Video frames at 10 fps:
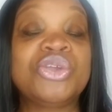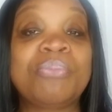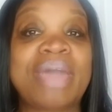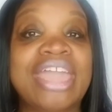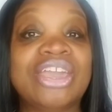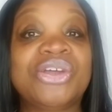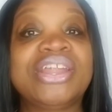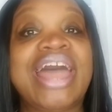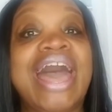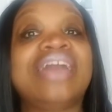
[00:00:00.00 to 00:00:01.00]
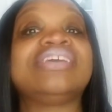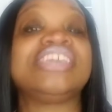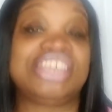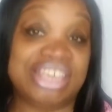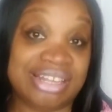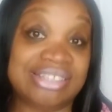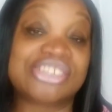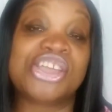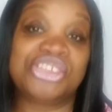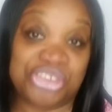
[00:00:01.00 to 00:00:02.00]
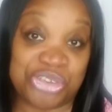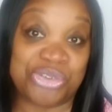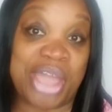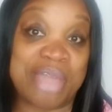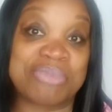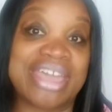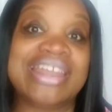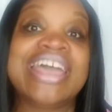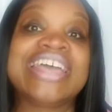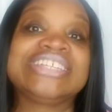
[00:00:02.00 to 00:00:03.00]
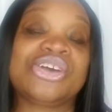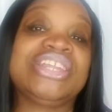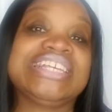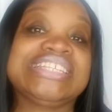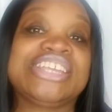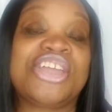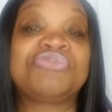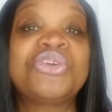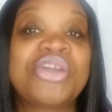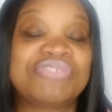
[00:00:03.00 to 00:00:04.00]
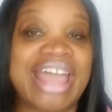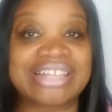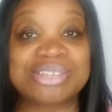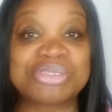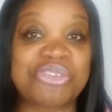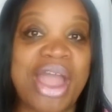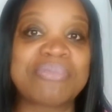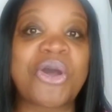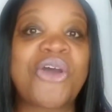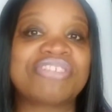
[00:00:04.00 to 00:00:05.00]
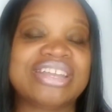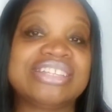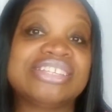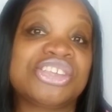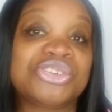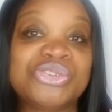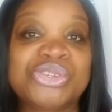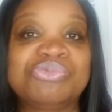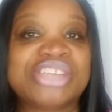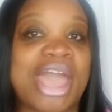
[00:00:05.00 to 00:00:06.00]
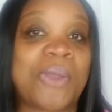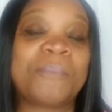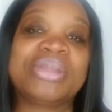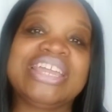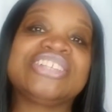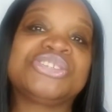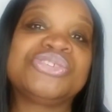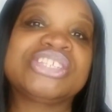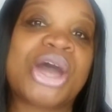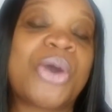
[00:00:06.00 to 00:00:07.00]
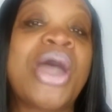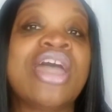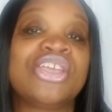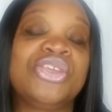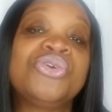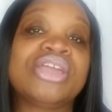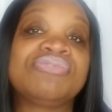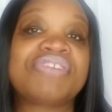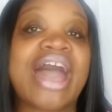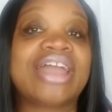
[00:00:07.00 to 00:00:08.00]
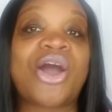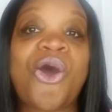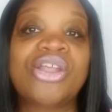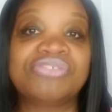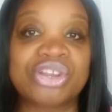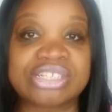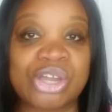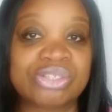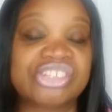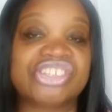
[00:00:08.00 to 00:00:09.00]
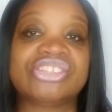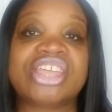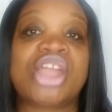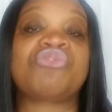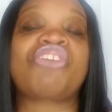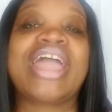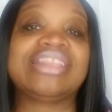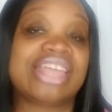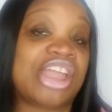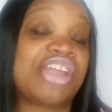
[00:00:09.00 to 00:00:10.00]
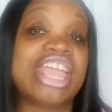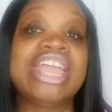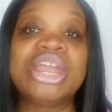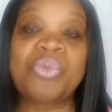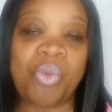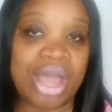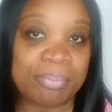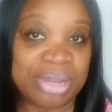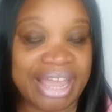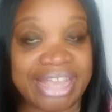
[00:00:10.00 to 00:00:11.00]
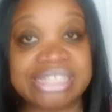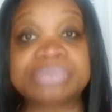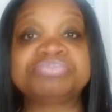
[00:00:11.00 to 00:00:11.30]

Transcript: make it or not it's you. Amen. So listen, if you have not subscribed already to the YouTube channel, please do so. You can find all of your dosages there right there in one place